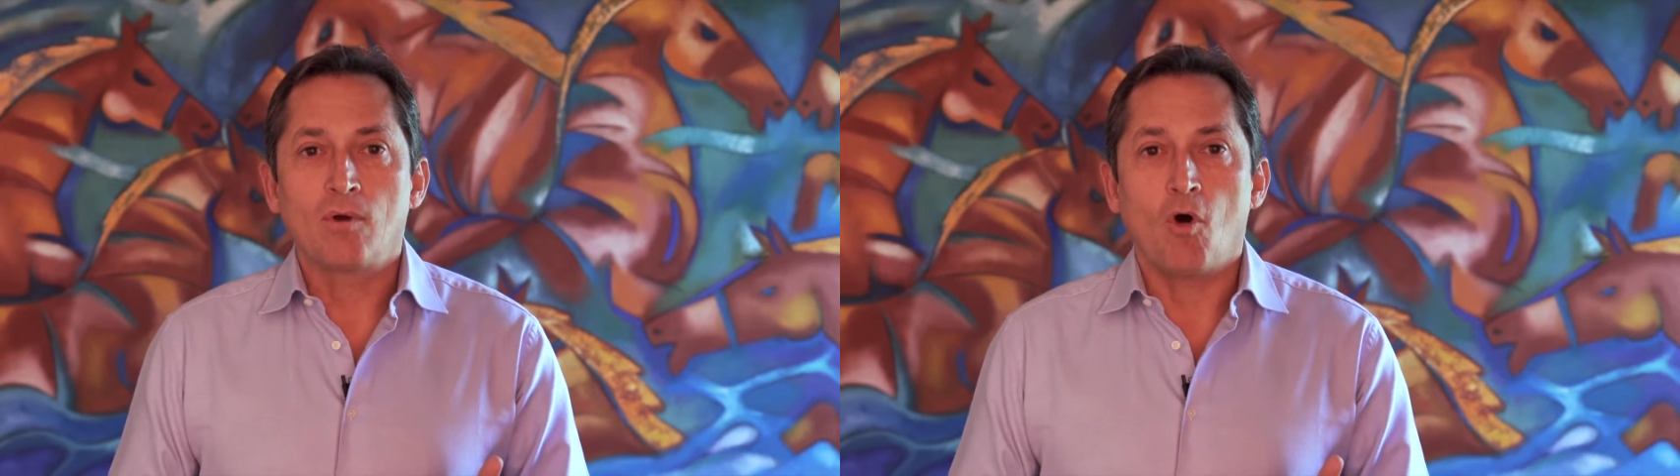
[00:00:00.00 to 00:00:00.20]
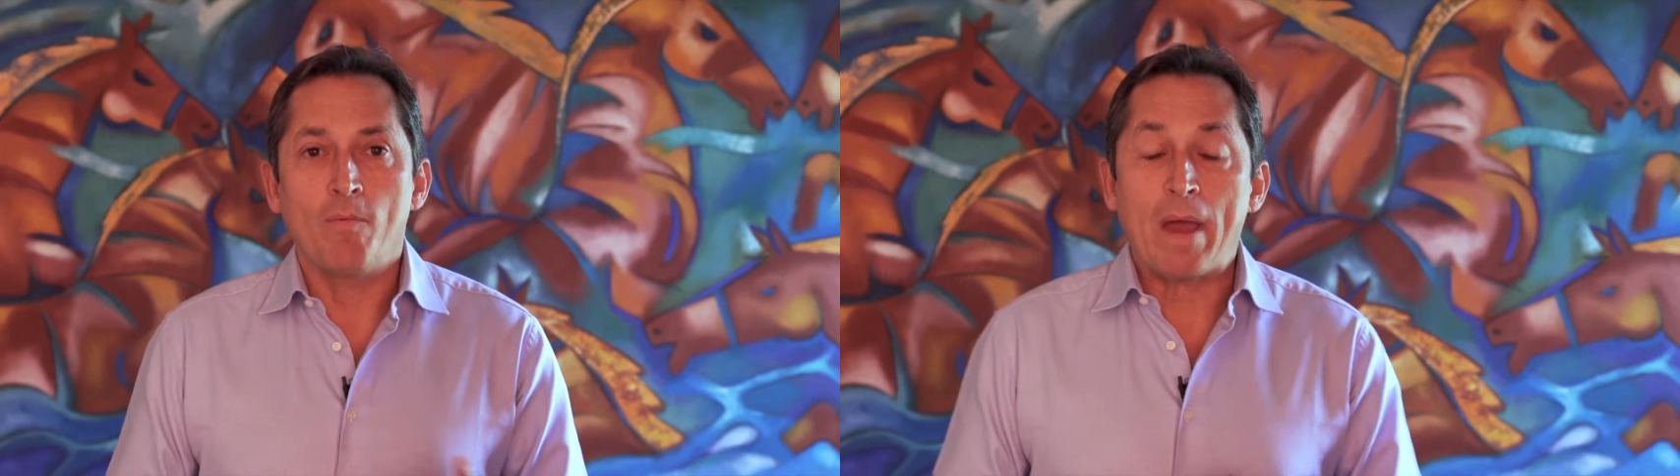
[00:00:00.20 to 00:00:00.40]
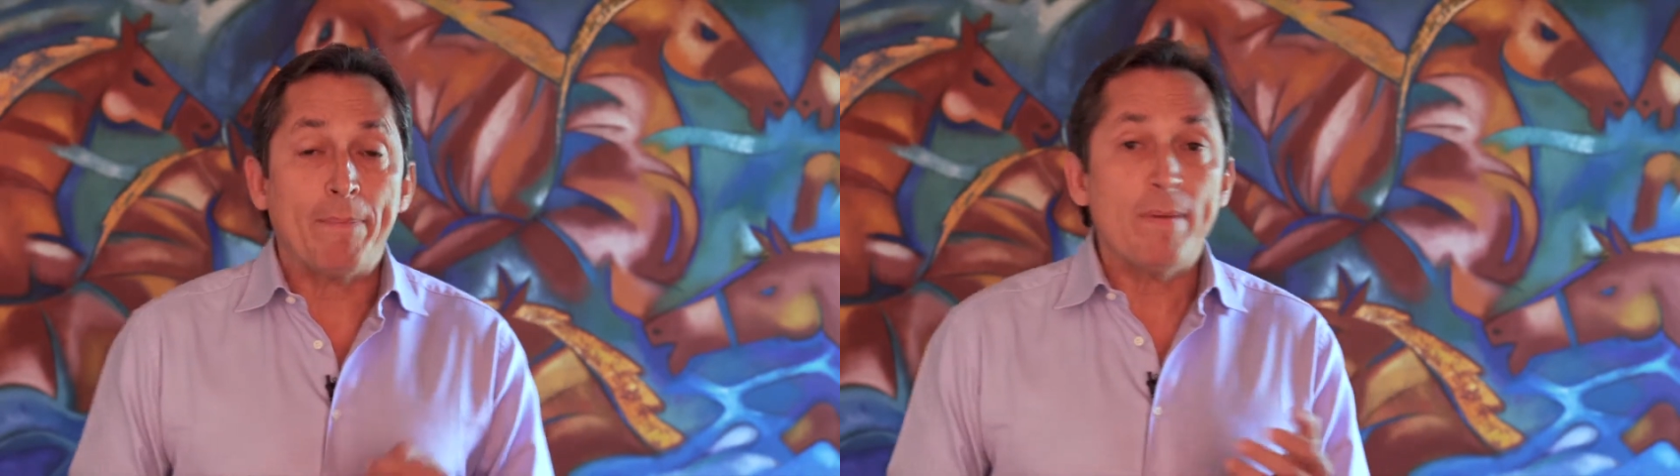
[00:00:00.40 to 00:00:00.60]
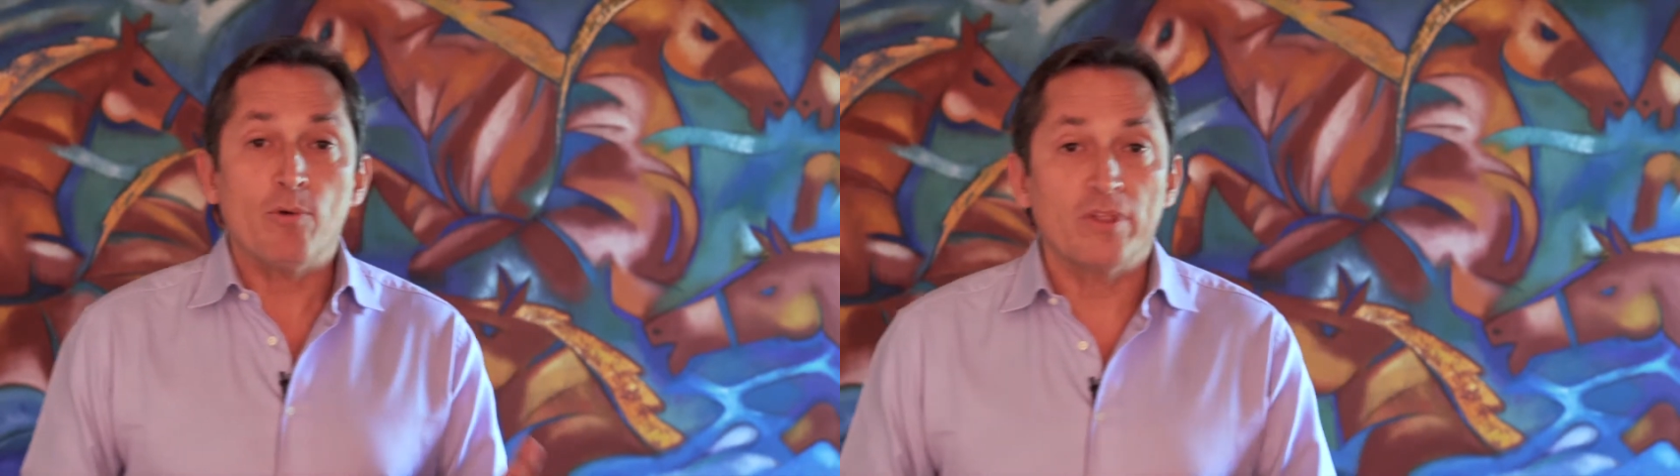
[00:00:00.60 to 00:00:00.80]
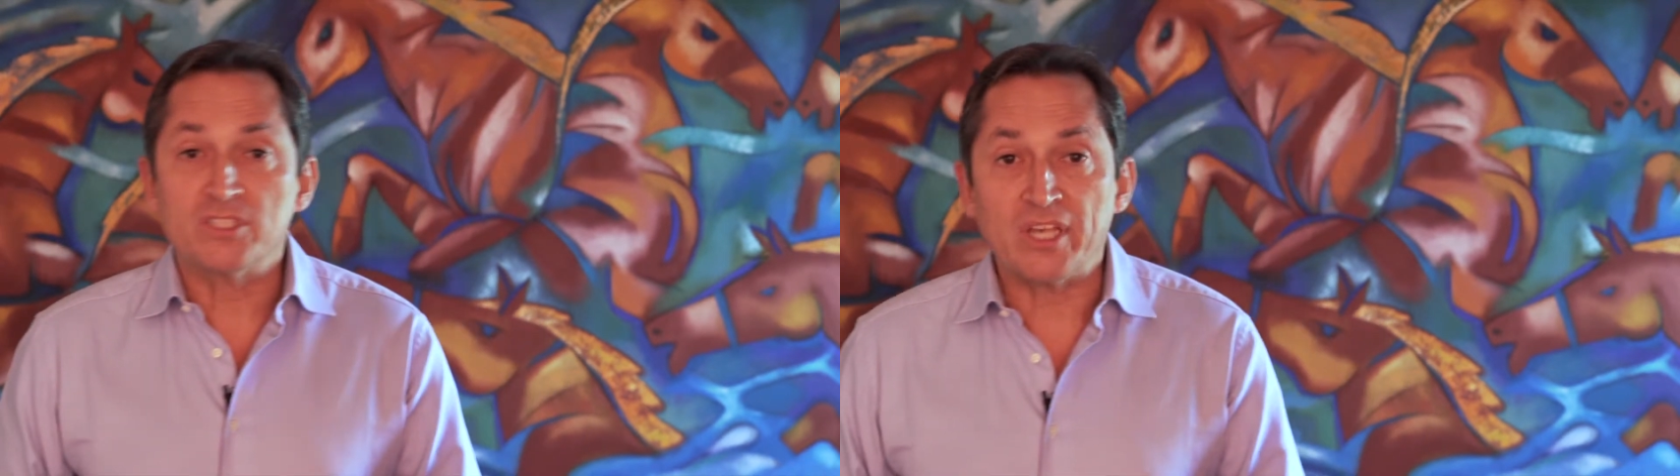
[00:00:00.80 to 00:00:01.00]
or by
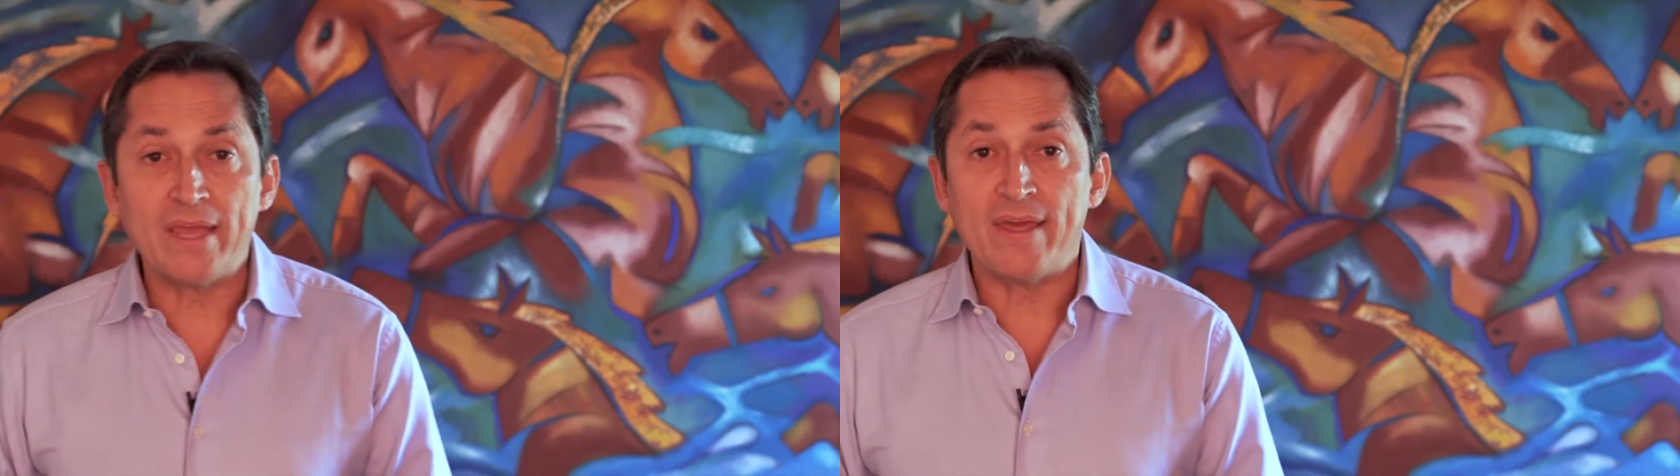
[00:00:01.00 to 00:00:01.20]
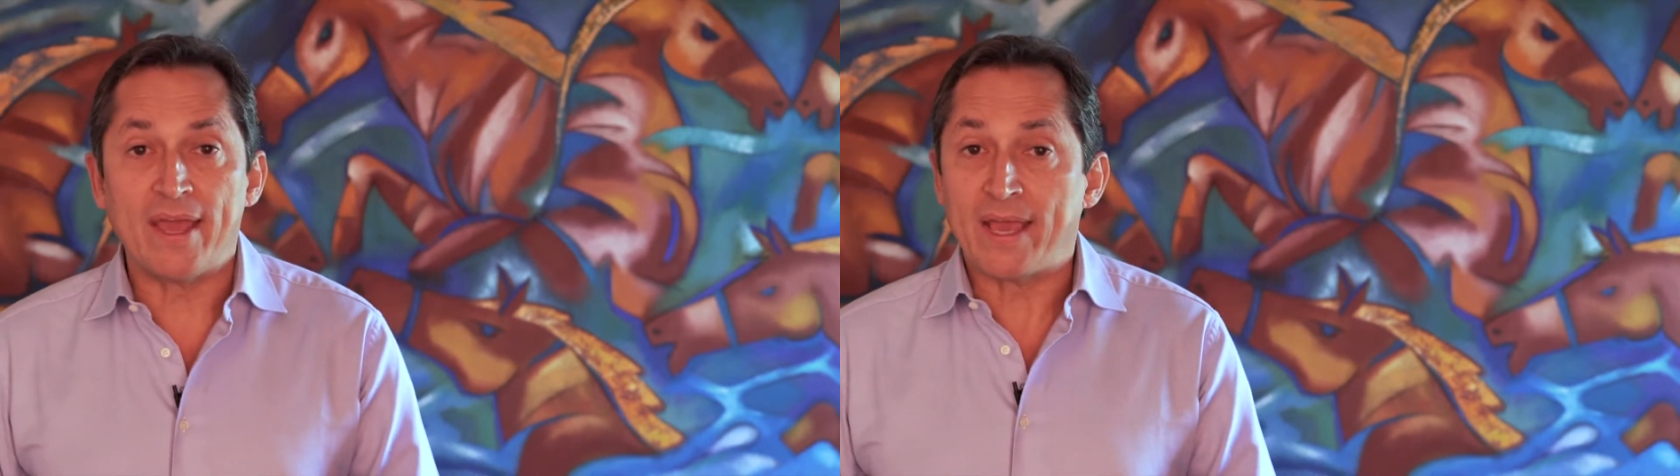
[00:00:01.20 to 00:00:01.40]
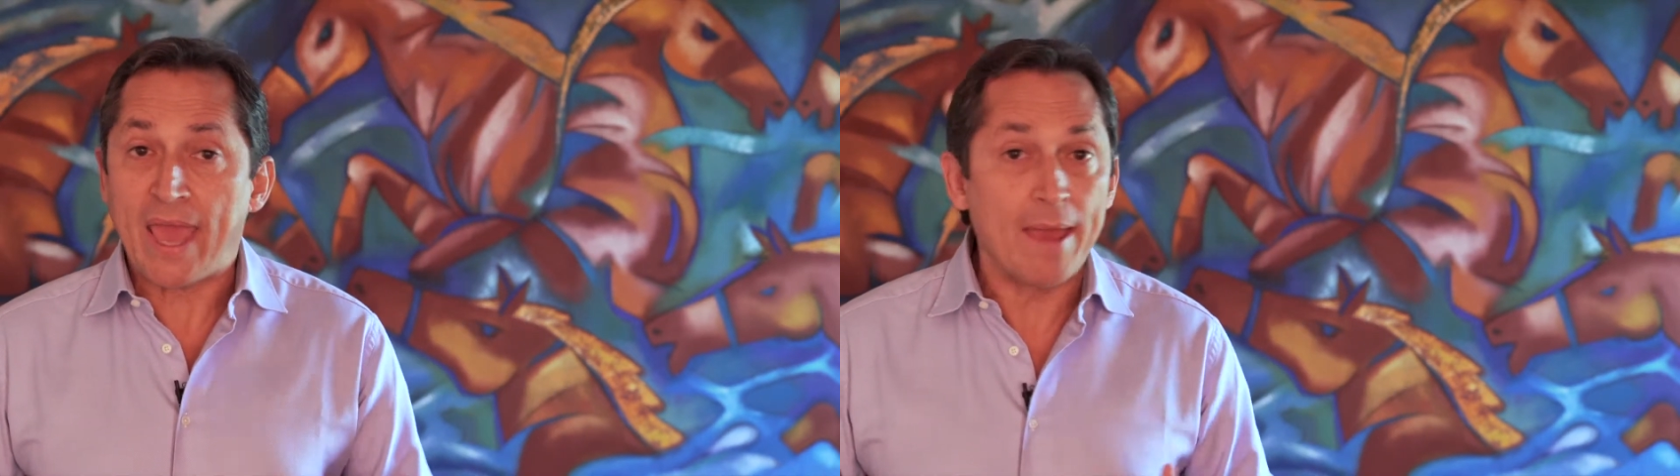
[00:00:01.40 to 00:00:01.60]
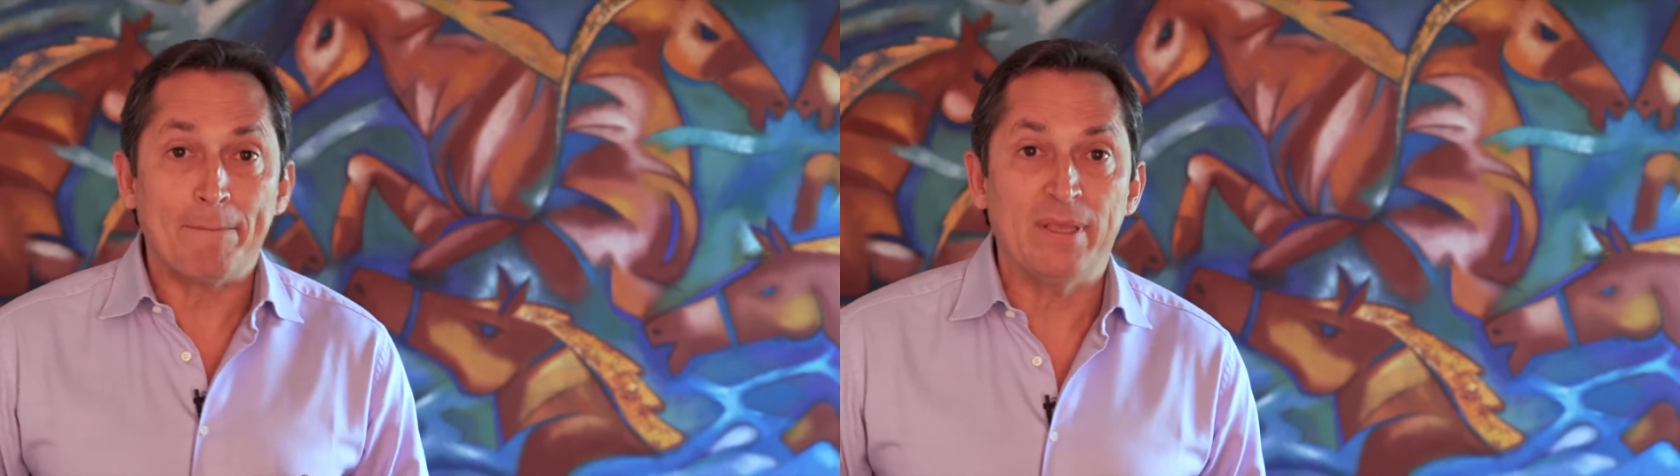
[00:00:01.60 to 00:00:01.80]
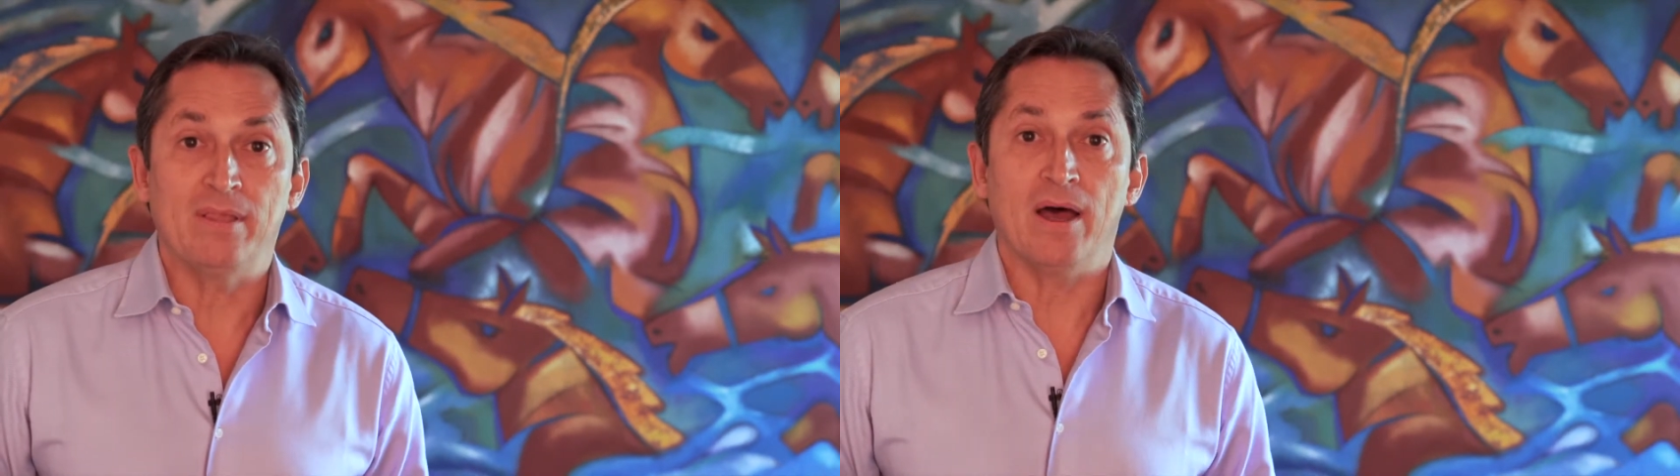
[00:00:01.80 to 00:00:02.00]
people that say that it can't
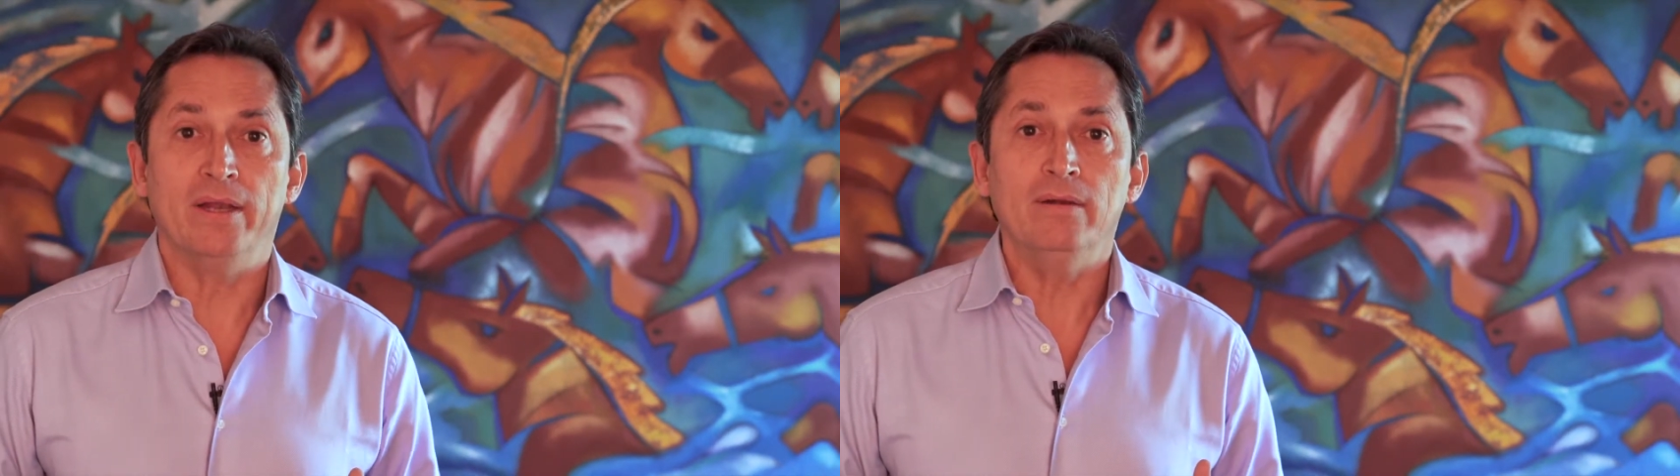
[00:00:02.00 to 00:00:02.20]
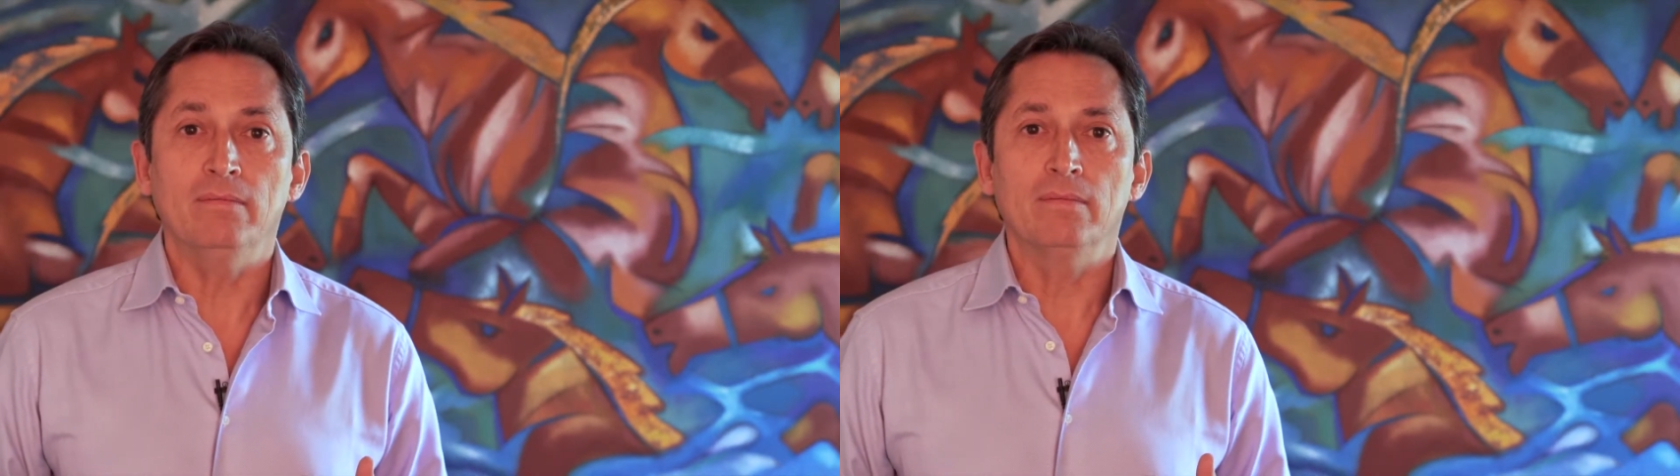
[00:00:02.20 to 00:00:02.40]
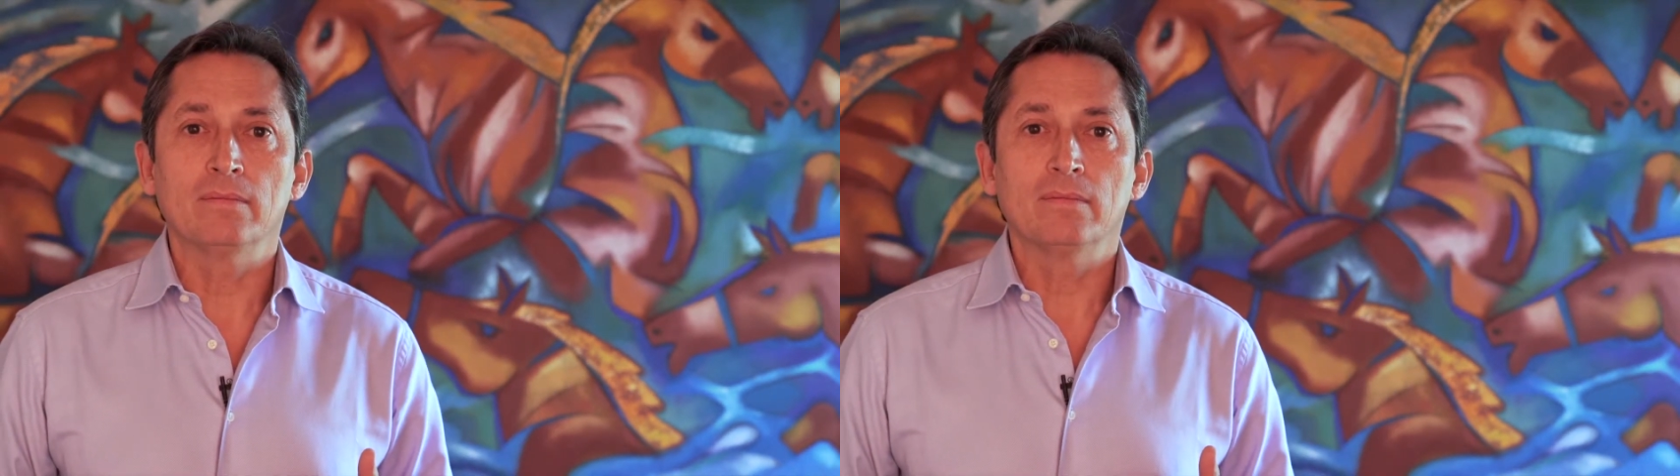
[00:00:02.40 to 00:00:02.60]
be done.